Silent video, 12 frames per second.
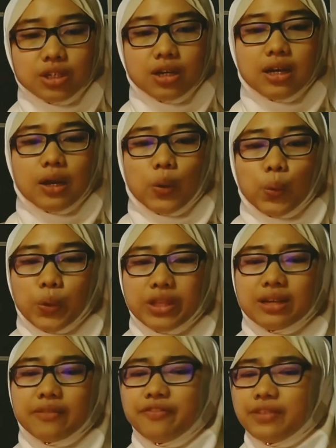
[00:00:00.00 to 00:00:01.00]
with a
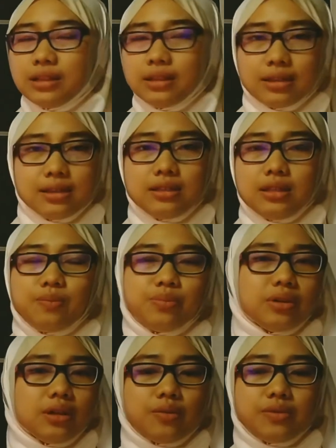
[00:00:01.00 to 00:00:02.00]
fantastic
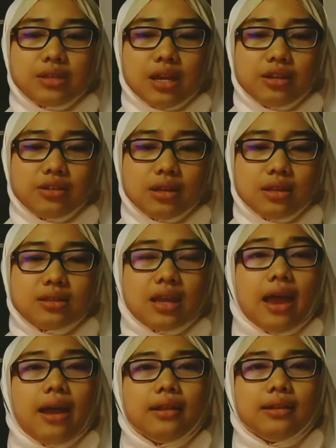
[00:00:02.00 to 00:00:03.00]
pronunciation and
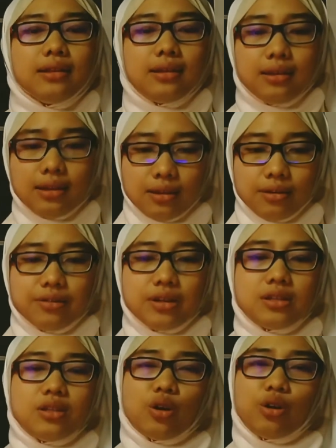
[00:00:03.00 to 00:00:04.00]
increase your
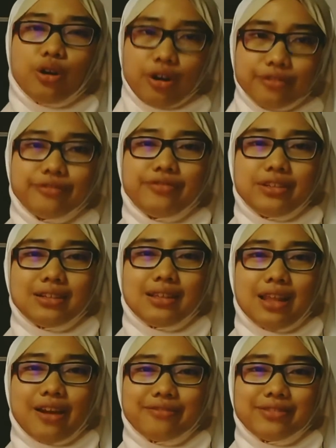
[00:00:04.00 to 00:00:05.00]
confidence level.
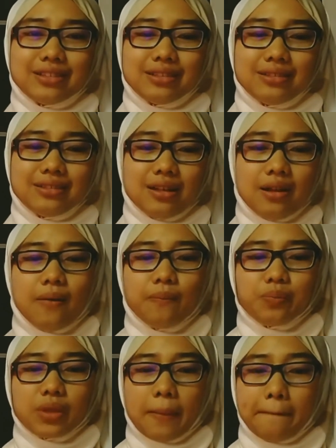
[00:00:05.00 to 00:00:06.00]

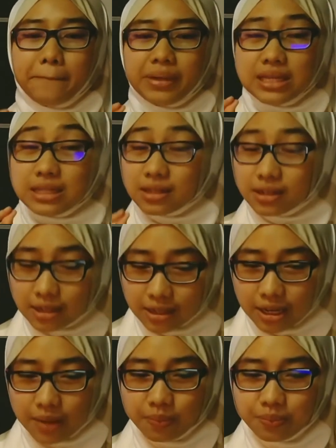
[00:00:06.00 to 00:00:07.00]
Please keep
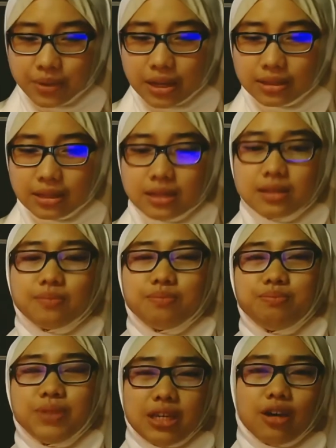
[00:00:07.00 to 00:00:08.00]
practice
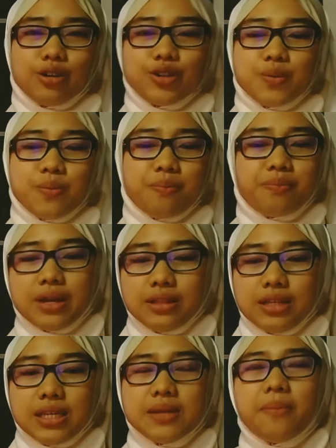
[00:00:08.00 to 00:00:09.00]
because practice
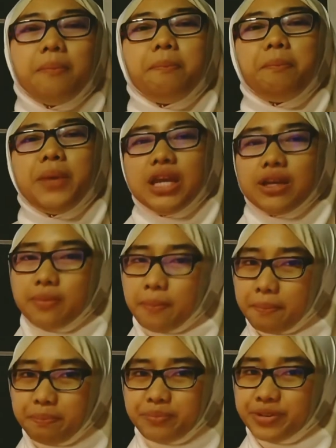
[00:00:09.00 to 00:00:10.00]
makes
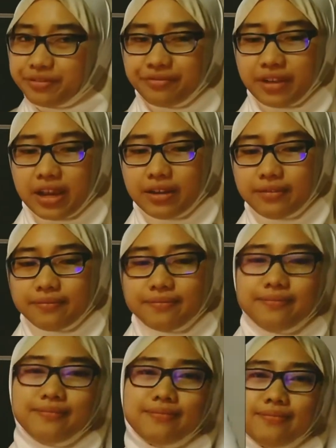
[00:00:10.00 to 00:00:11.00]
perfect. And
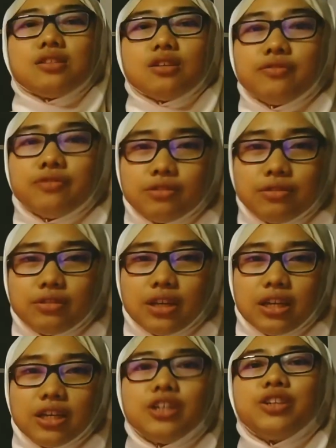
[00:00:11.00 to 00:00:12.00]
that's all for today.
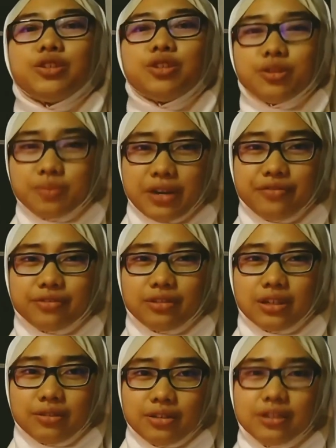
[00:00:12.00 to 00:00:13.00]
Goodbye for now.
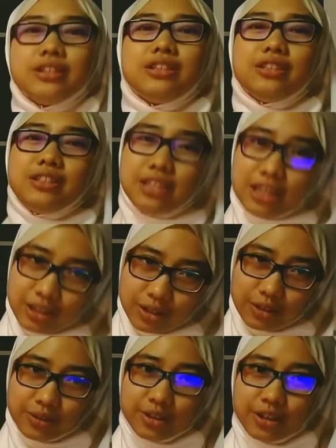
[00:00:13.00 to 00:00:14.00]
Thank
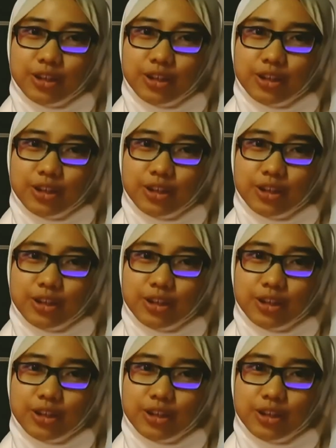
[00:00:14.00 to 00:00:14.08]
you. Good